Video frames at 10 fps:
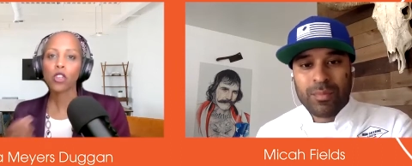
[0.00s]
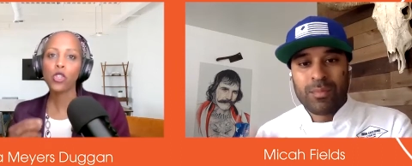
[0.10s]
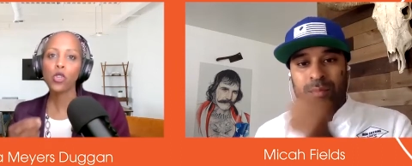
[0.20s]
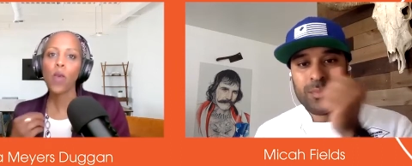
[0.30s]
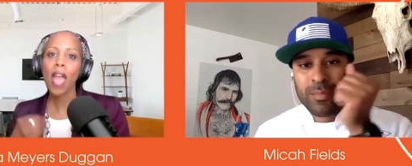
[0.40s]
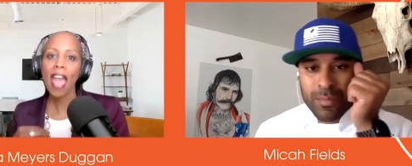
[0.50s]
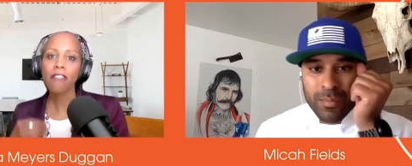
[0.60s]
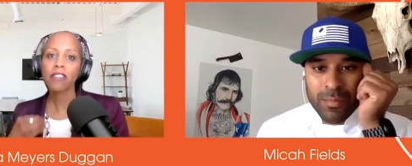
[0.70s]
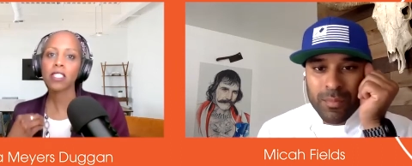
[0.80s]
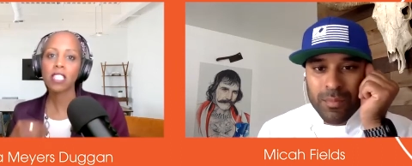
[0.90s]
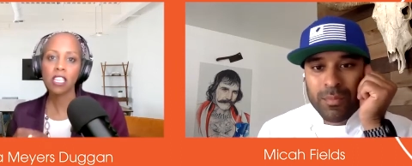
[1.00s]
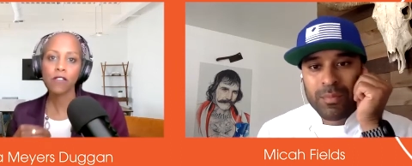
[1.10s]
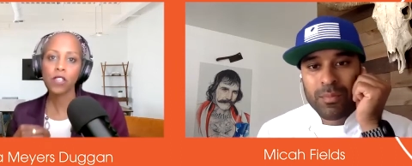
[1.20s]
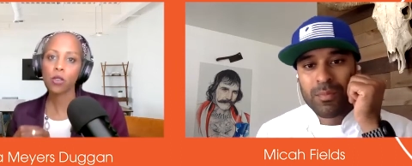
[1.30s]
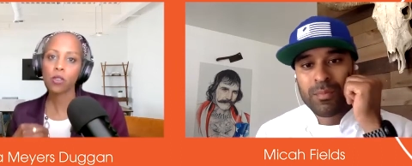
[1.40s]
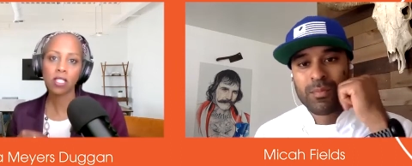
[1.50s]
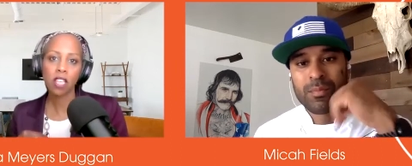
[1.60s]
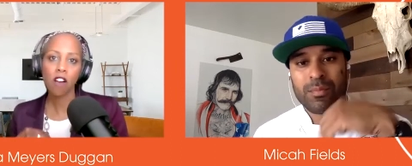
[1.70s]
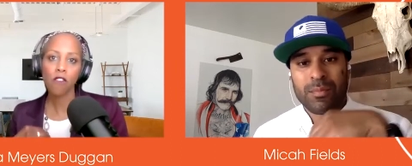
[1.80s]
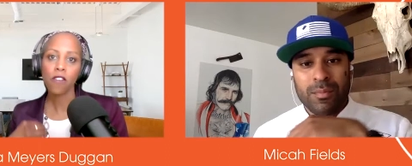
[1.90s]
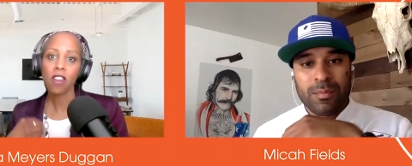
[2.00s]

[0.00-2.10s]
Speaker 1: you have to give yourself